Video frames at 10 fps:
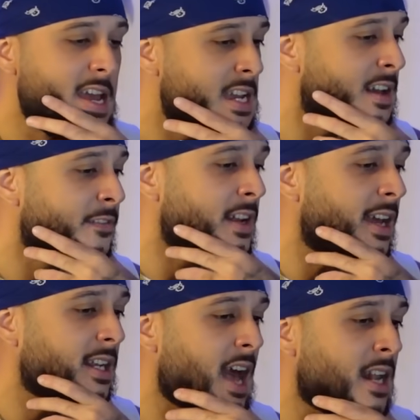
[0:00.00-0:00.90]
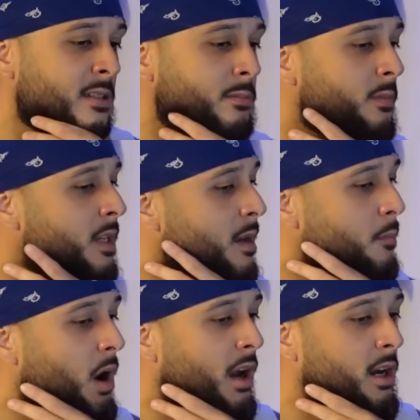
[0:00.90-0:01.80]
And I feel like a lot of them
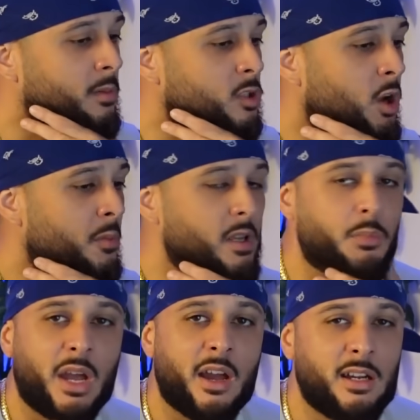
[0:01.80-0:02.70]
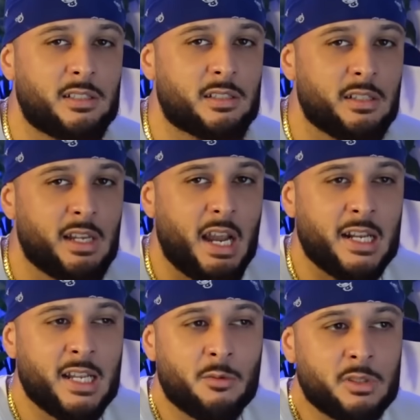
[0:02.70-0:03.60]
bought up so many pairs,
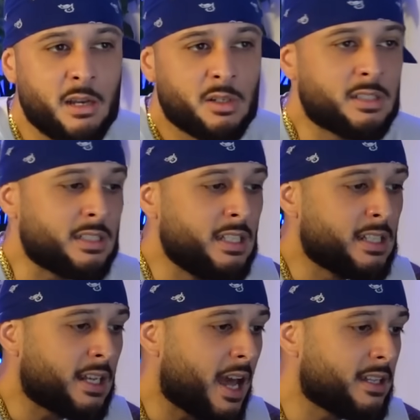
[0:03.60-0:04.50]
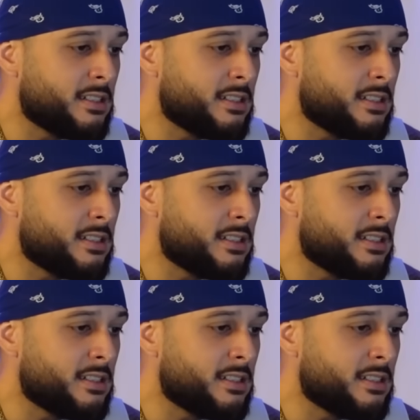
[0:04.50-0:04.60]
and then when they were seeing that like